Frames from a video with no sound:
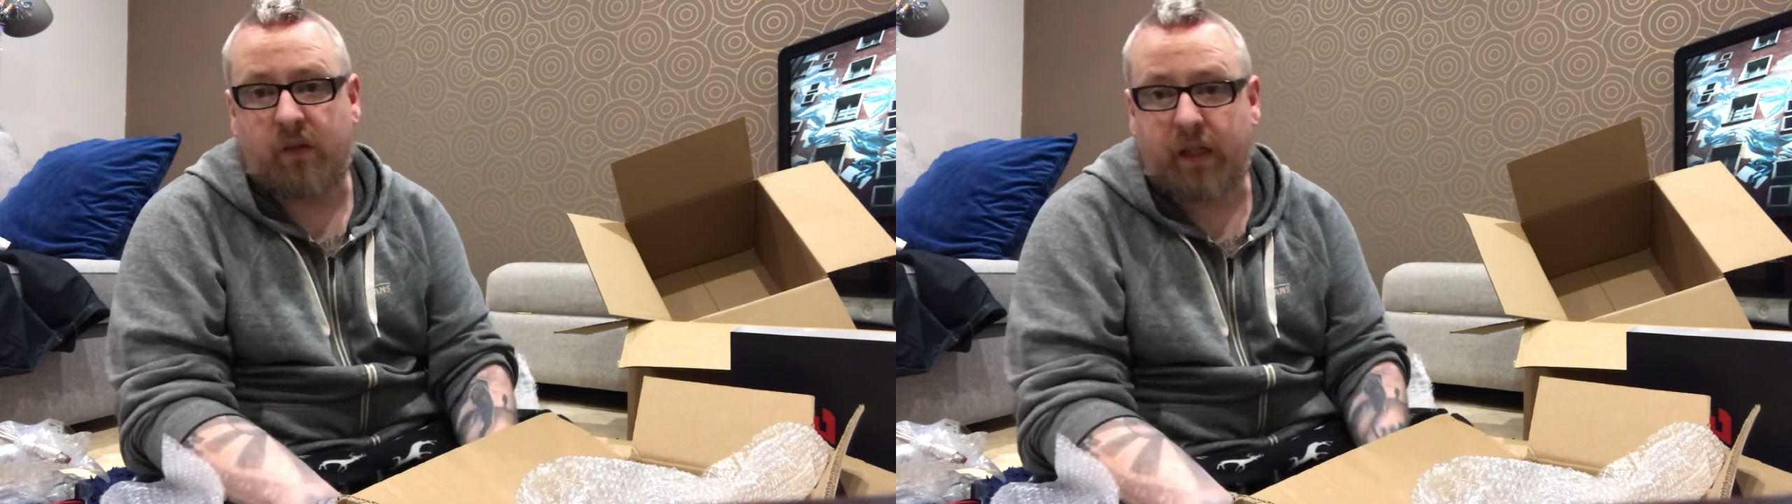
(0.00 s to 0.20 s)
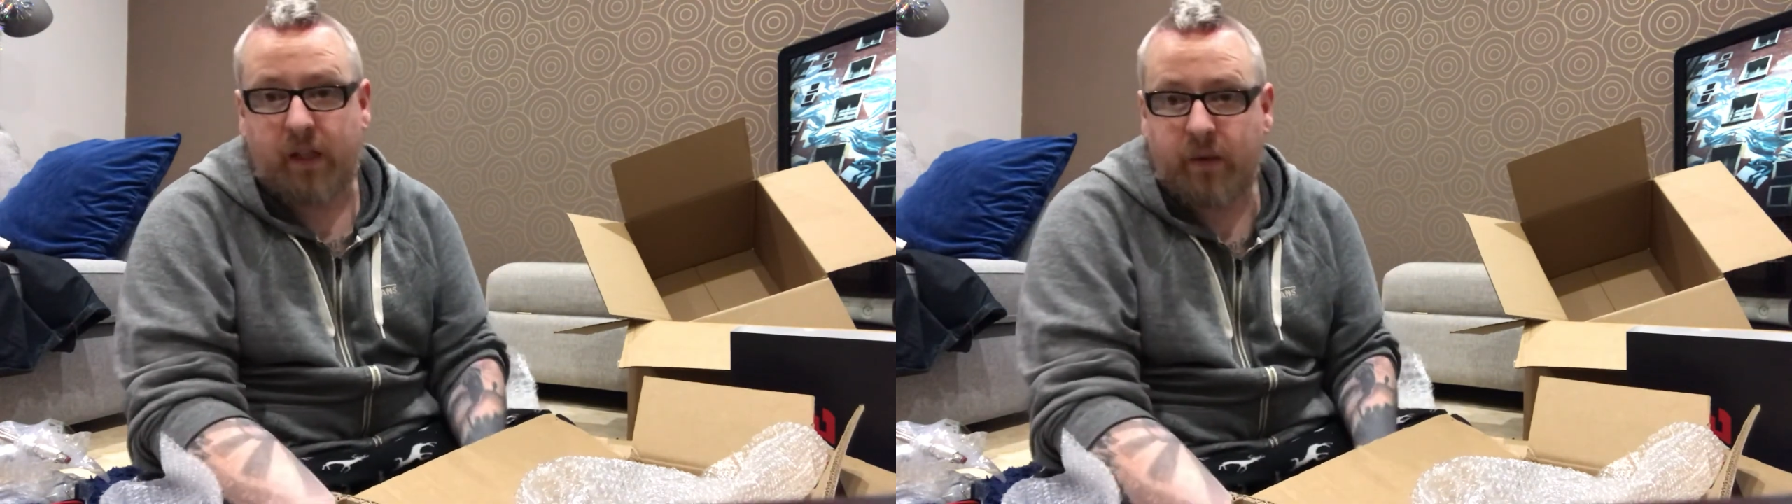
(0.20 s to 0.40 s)

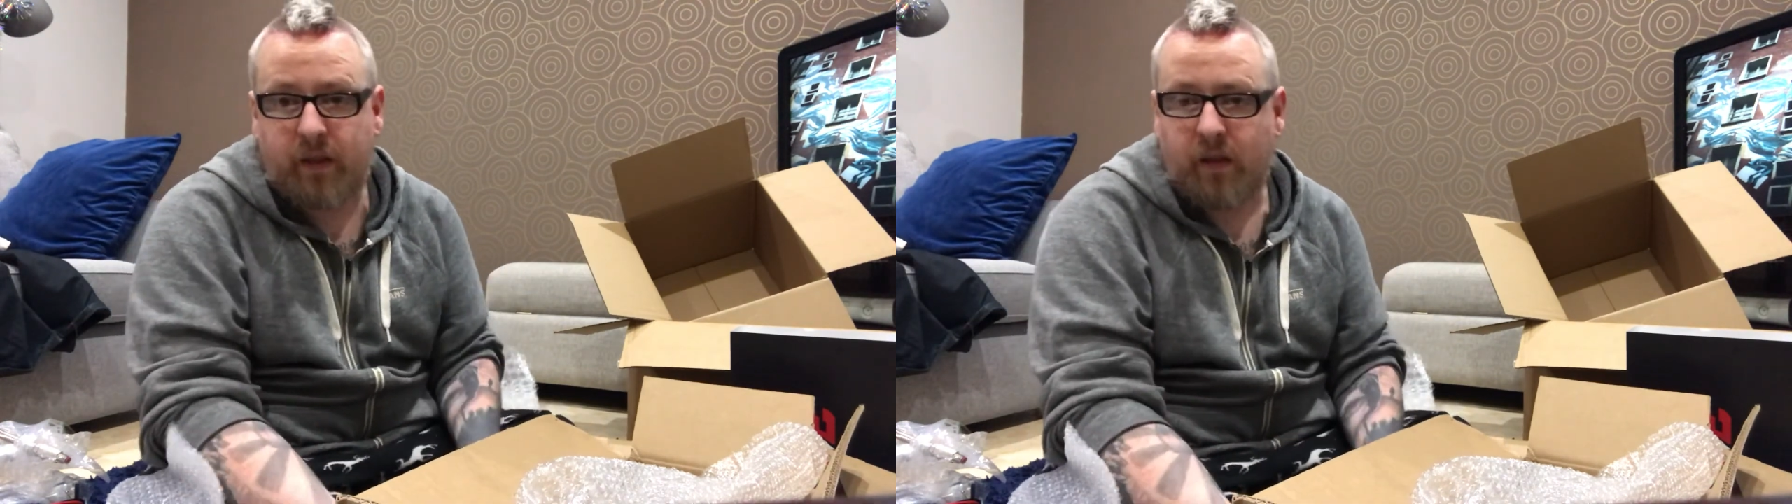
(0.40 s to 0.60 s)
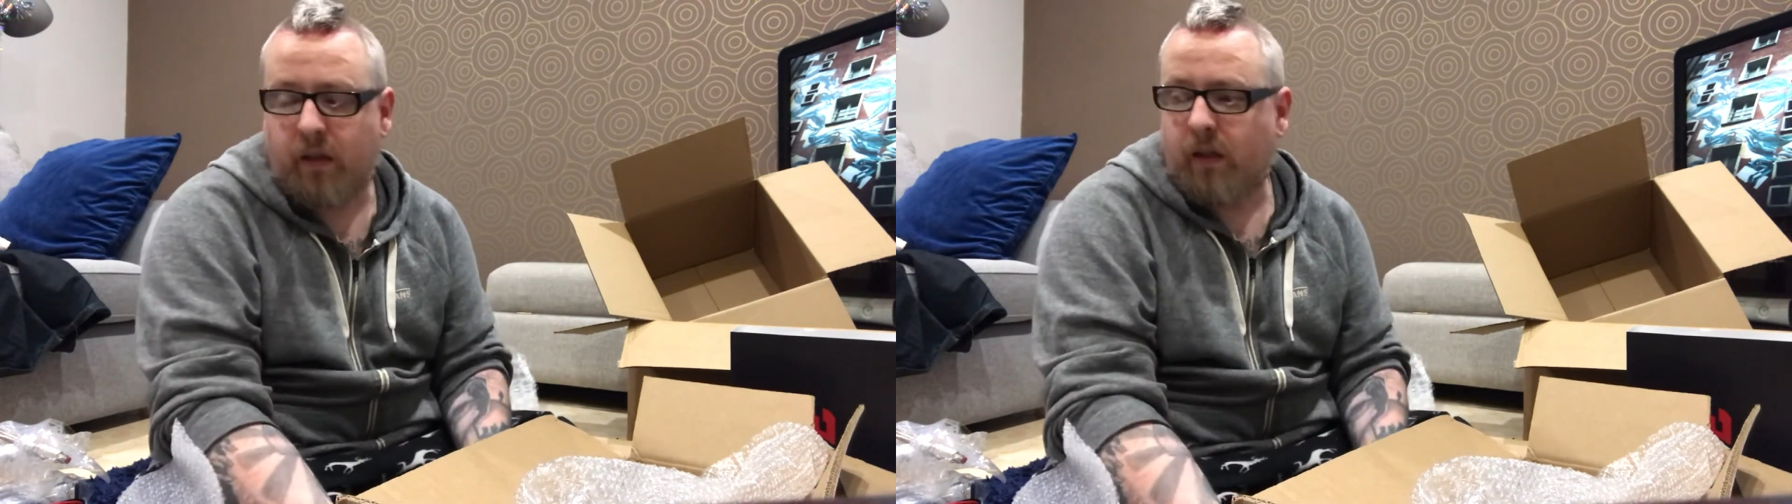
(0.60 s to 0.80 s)
anyway.
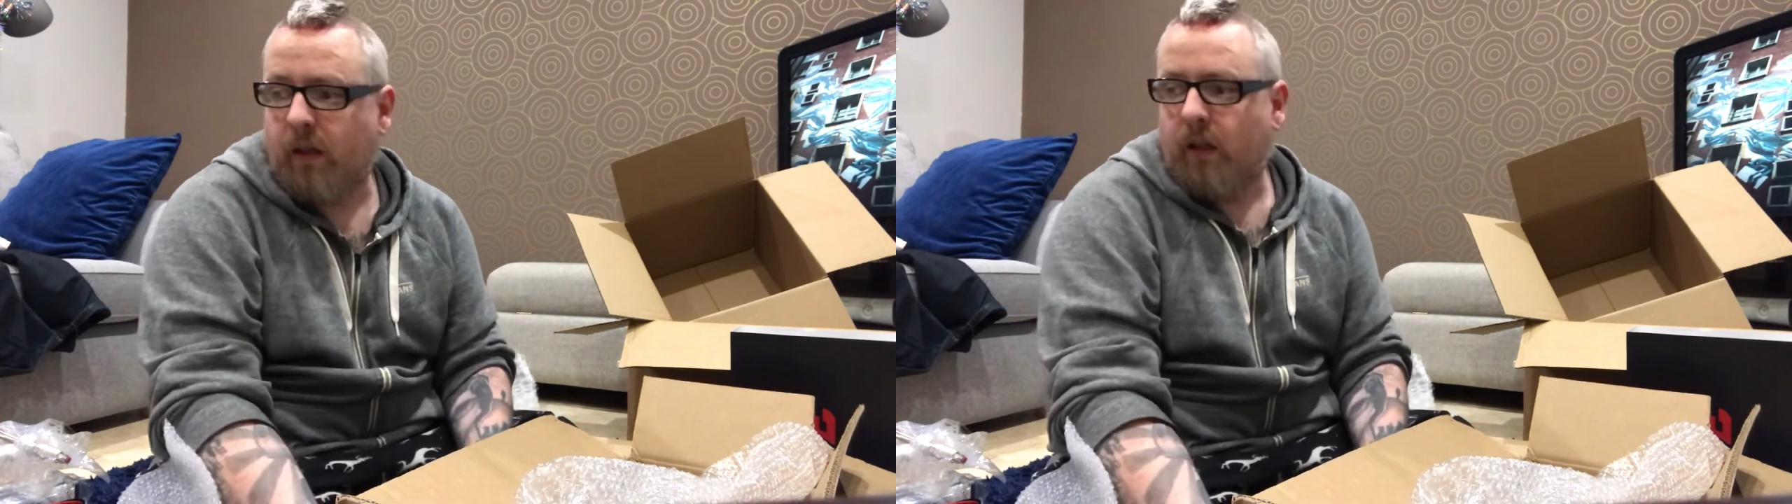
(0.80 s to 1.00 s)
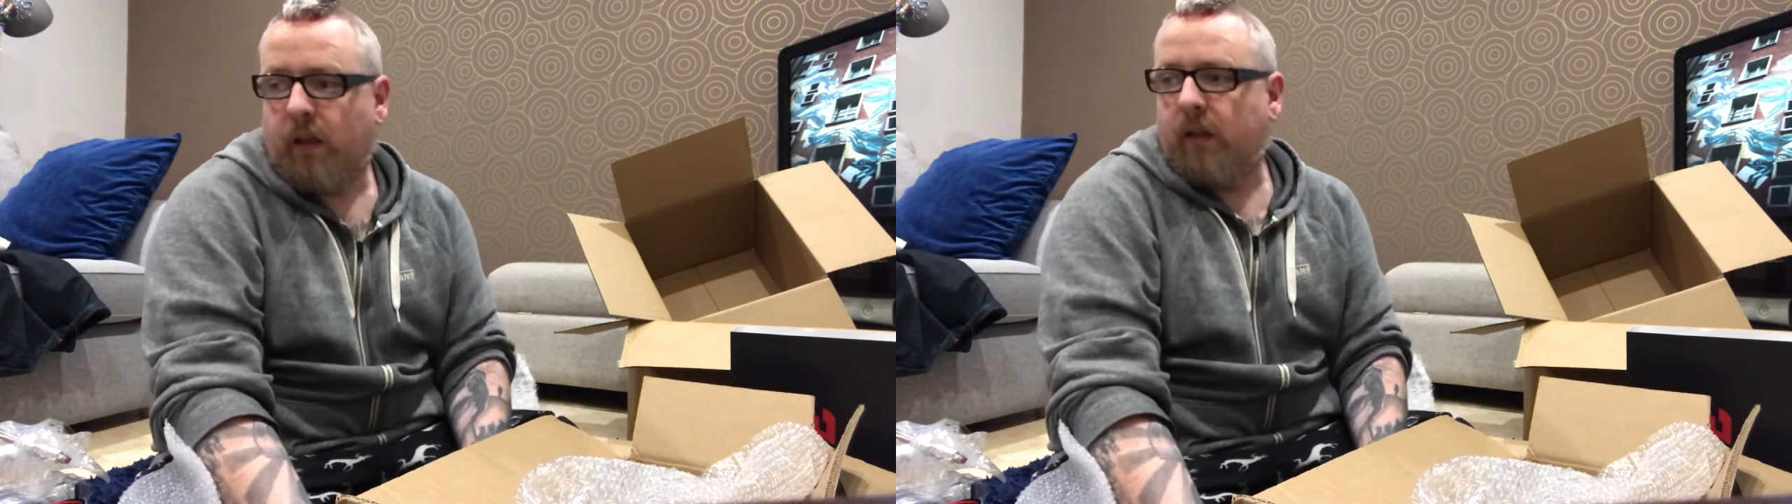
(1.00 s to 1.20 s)

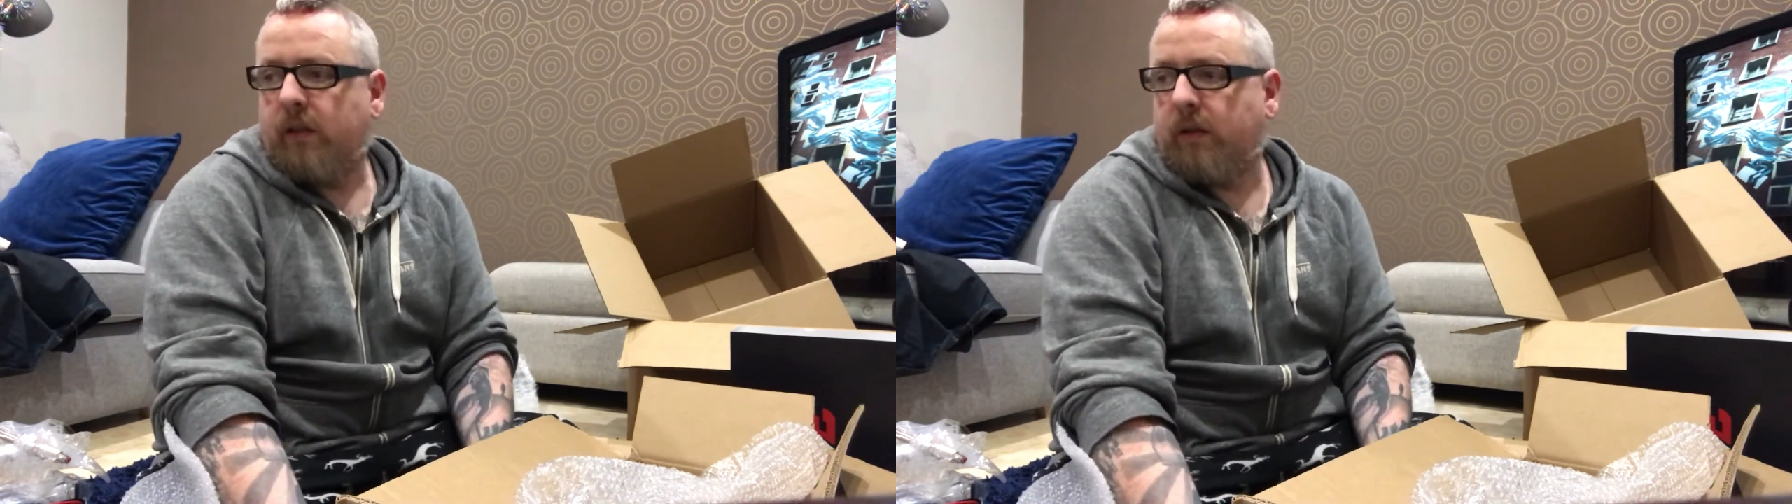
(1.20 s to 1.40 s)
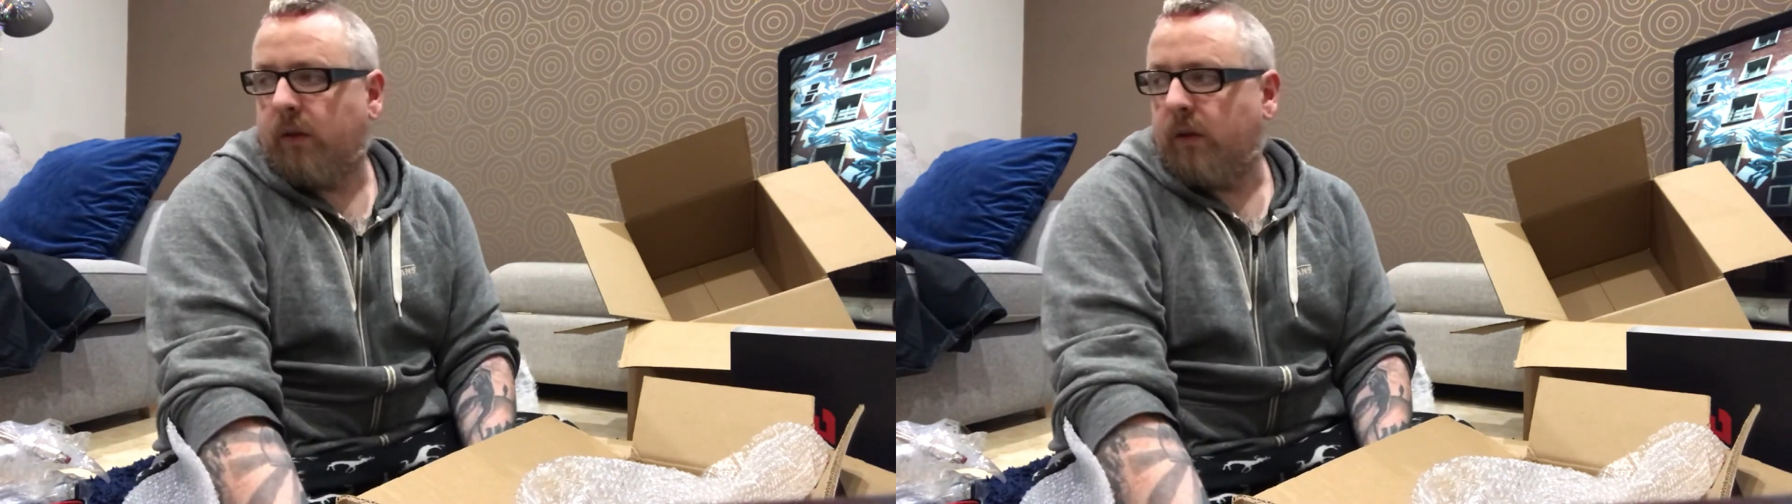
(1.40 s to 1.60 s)

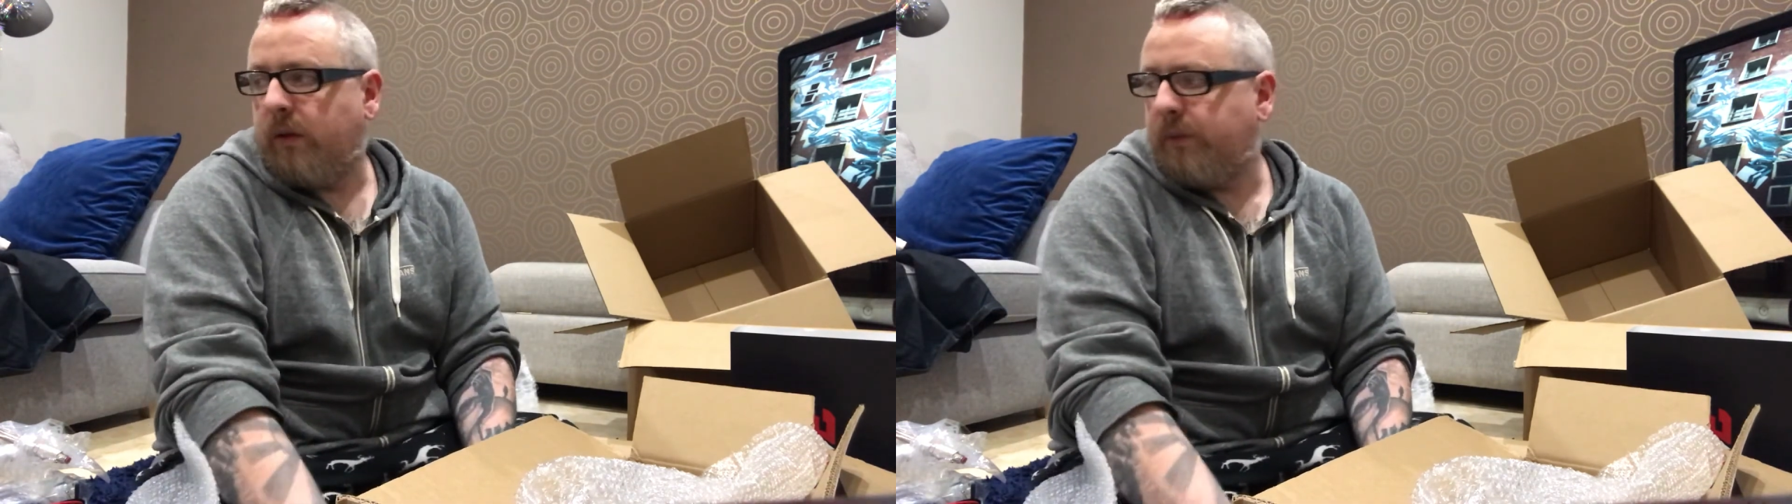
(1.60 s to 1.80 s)
So